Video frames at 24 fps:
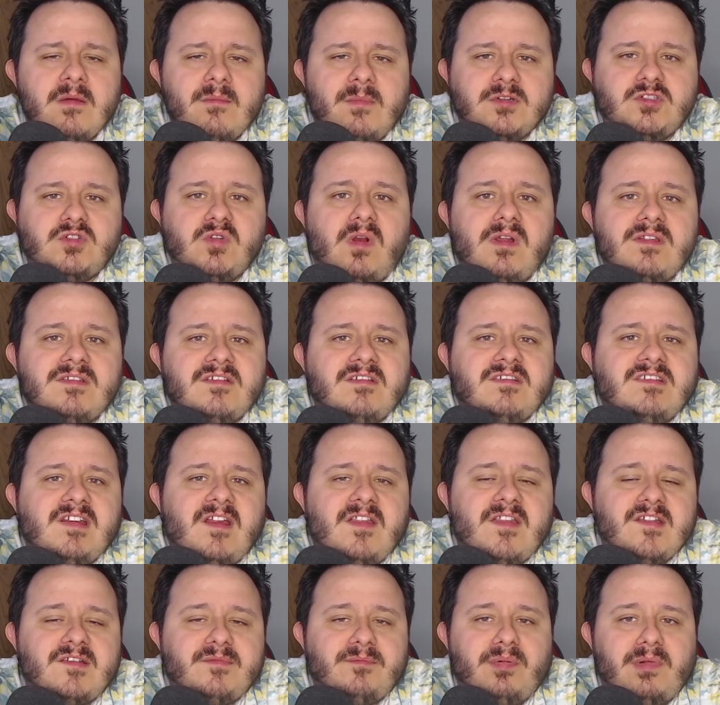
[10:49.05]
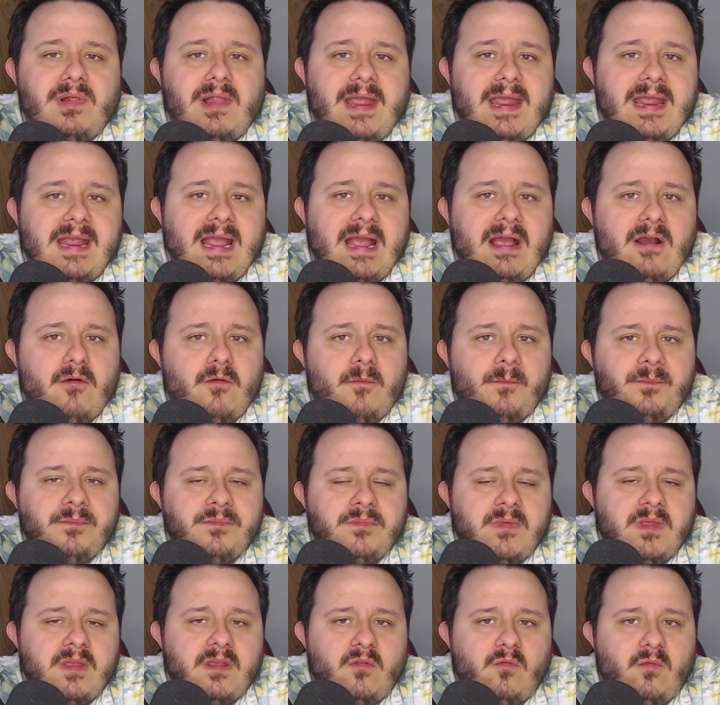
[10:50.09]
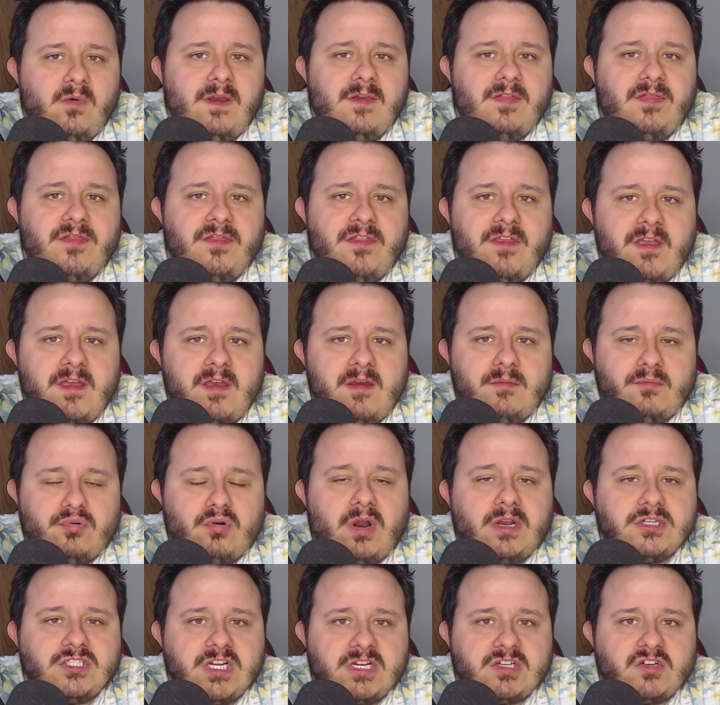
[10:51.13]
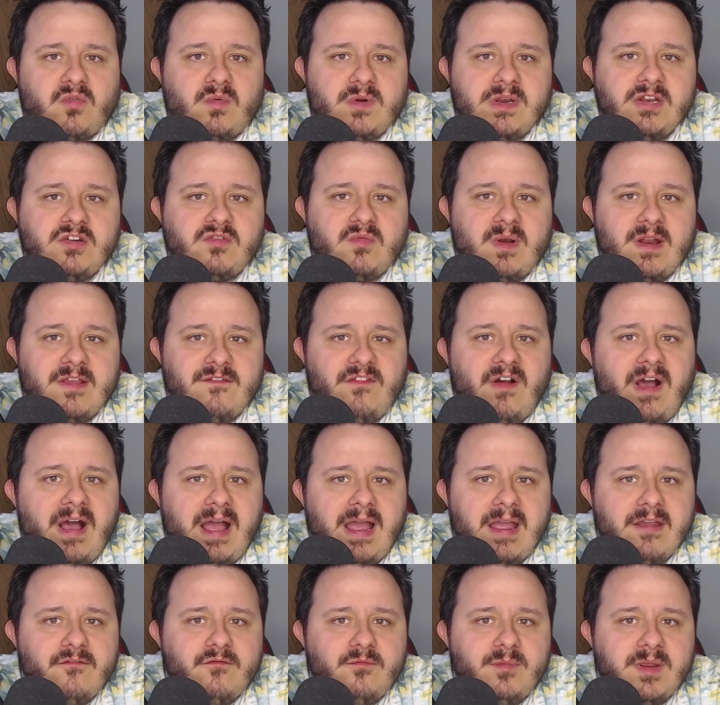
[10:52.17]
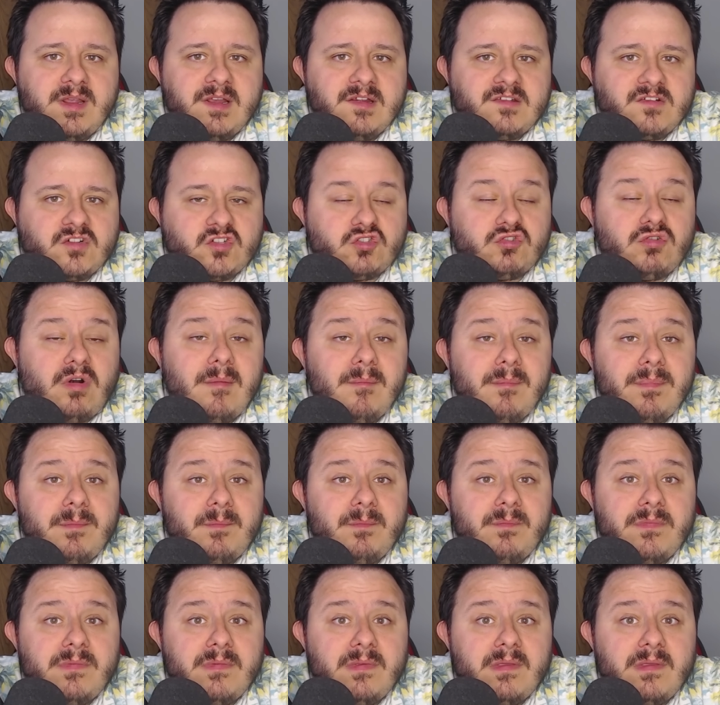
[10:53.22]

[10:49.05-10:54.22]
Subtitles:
But you also see this playing out with Project 2025, because Trump